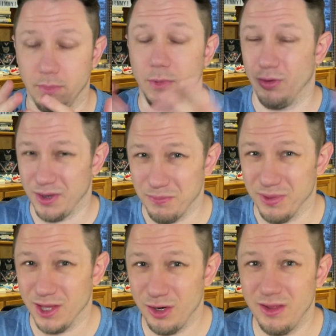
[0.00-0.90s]
you could
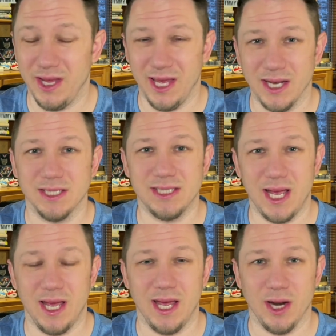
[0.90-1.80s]
literally, in
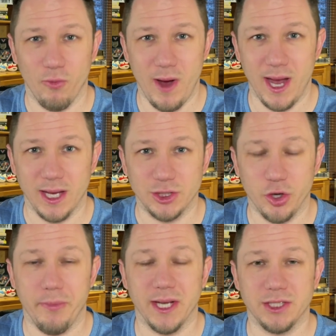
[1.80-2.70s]
a way,
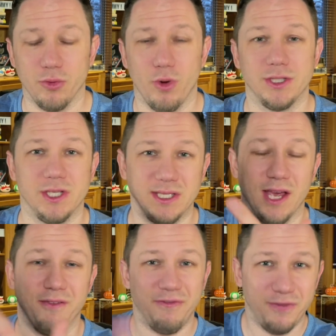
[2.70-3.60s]
Joe Manchin wants to
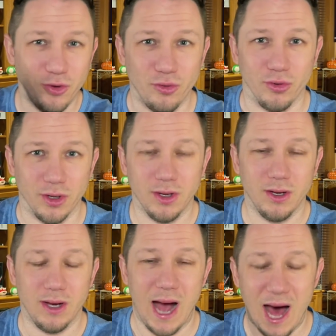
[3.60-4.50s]
take food
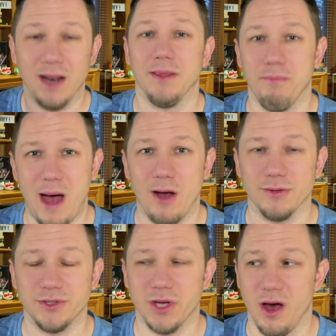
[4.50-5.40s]
out of the
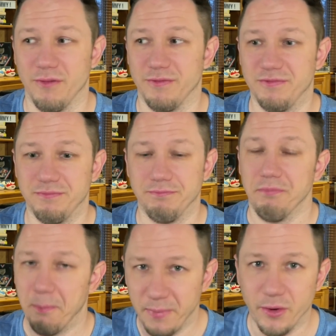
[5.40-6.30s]
mouths of
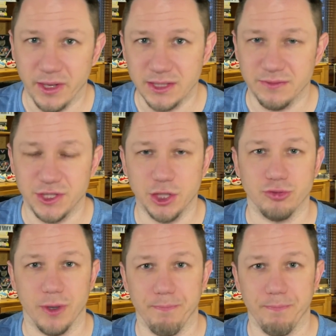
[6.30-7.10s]
millions of children.